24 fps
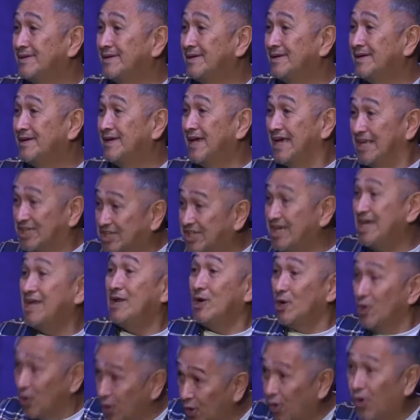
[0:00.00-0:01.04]
Is he
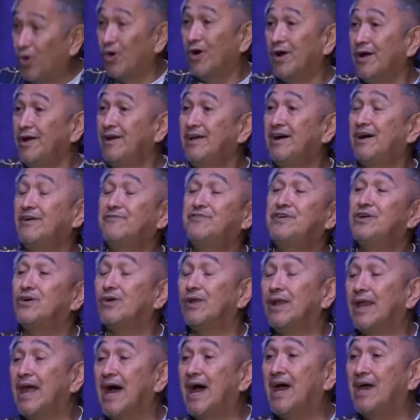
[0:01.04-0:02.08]
Lord of your
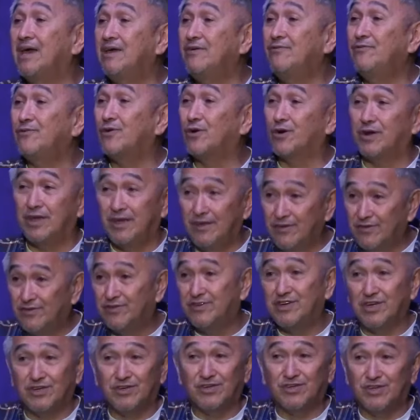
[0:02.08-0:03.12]
life or he's
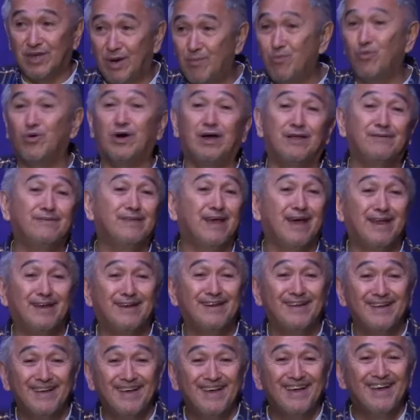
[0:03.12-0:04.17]
just someone that
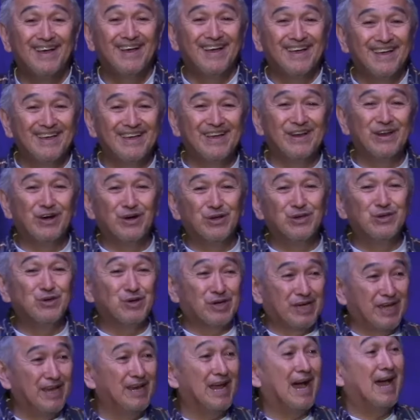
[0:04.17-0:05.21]
you know you
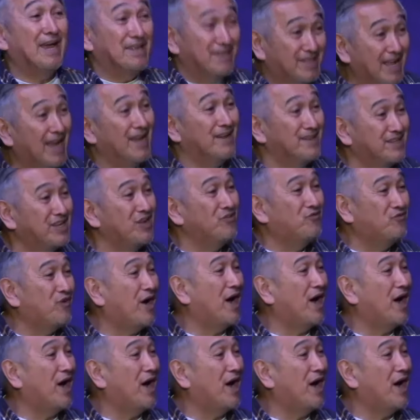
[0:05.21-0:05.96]
can identify